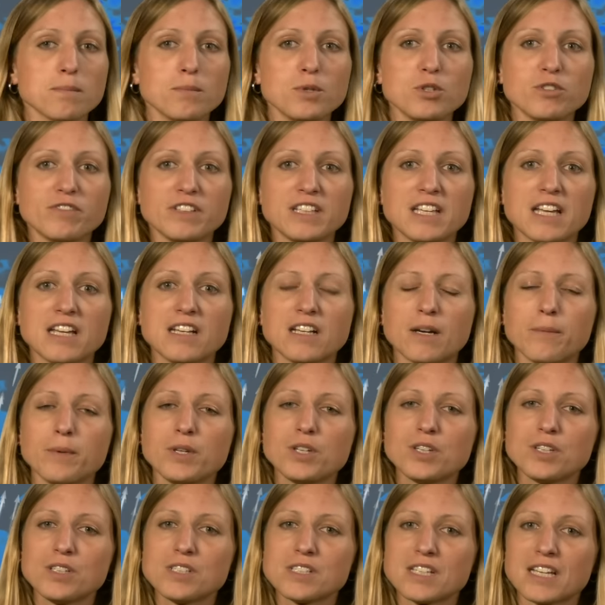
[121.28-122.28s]
moving in, and we
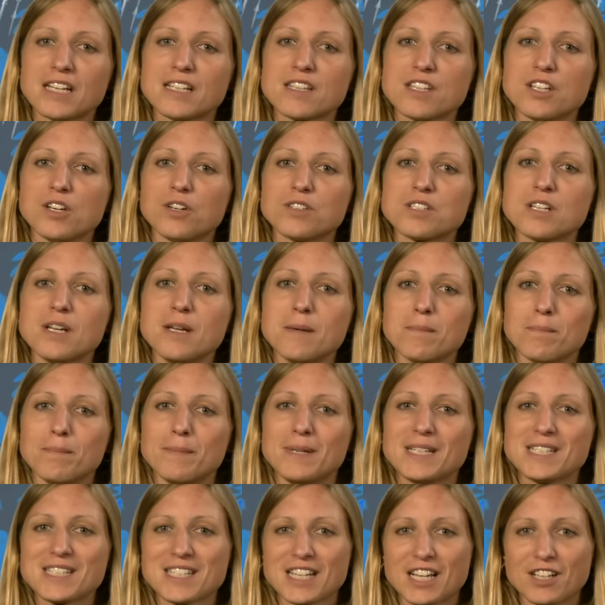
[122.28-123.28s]
could get the odd
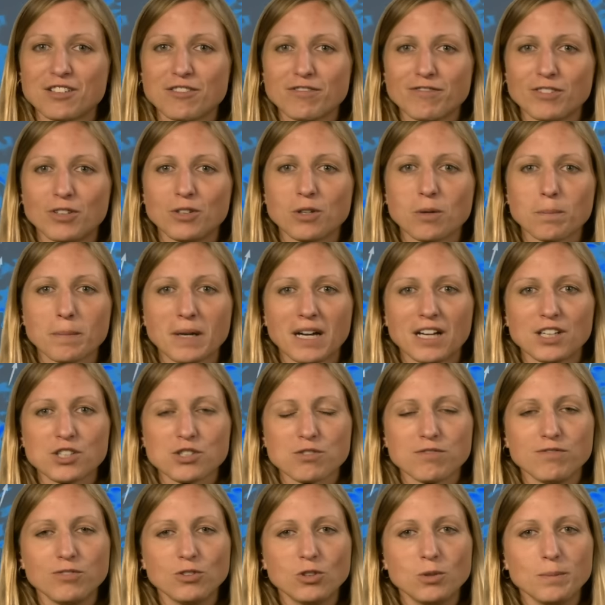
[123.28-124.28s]
mist and fog
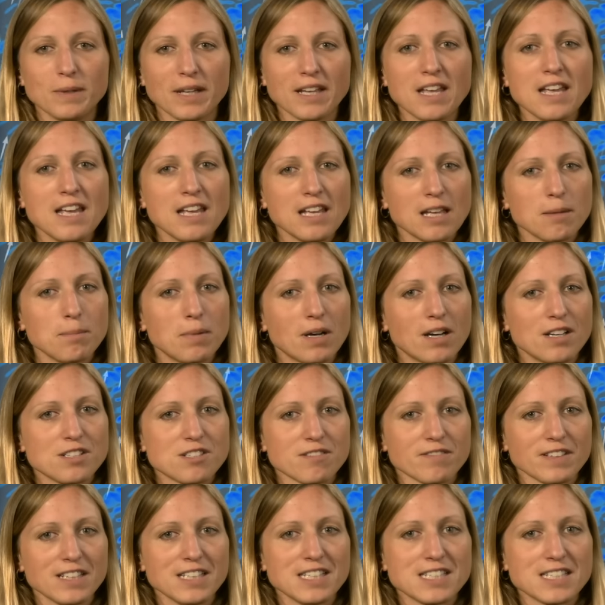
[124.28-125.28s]
patch forming in parts
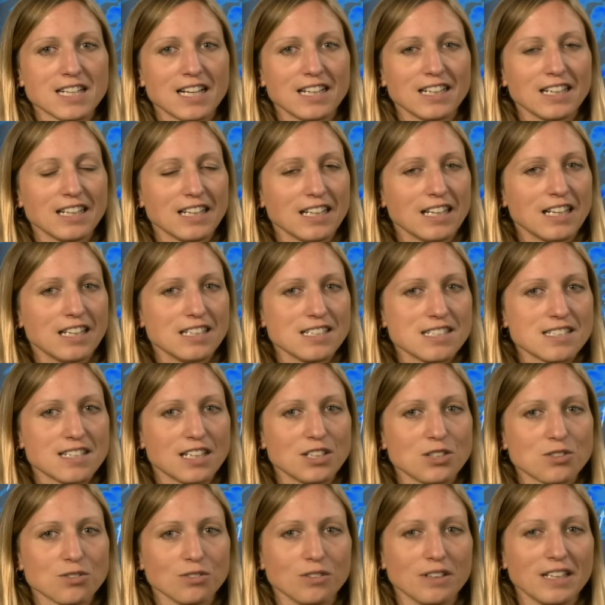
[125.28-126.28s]
of East Anglia and
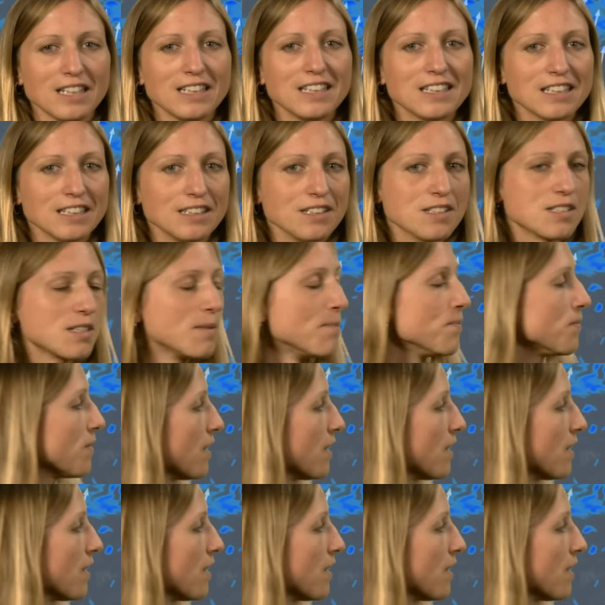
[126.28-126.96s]
central England.